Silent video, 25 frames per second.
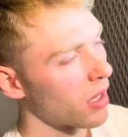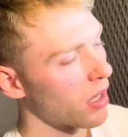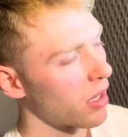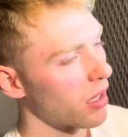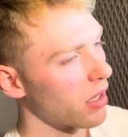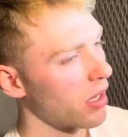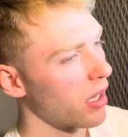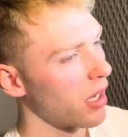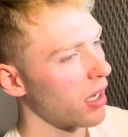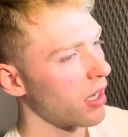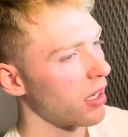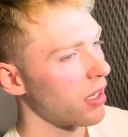
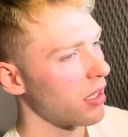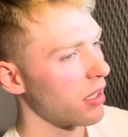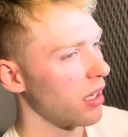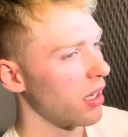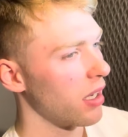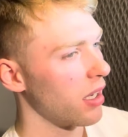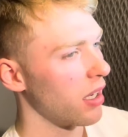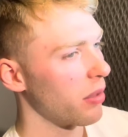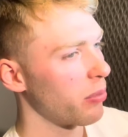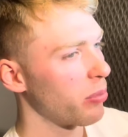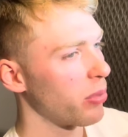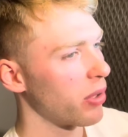Yeah,
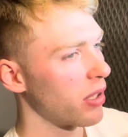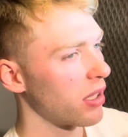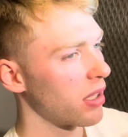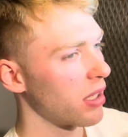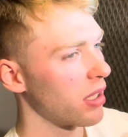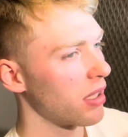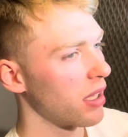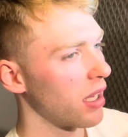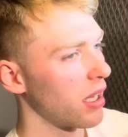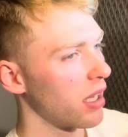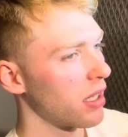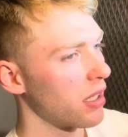I put a
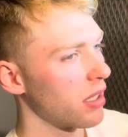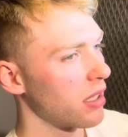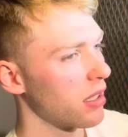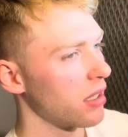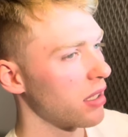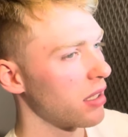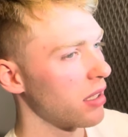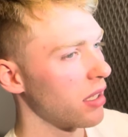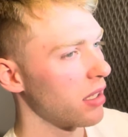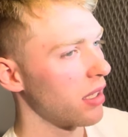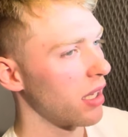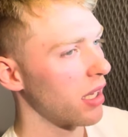lot
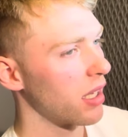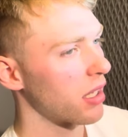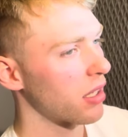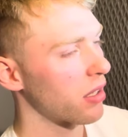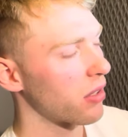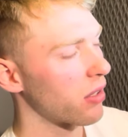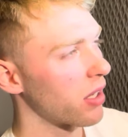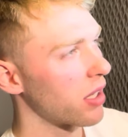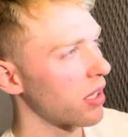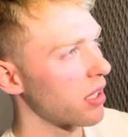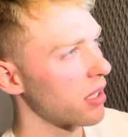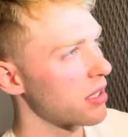of
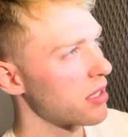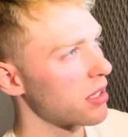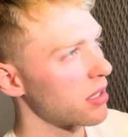credit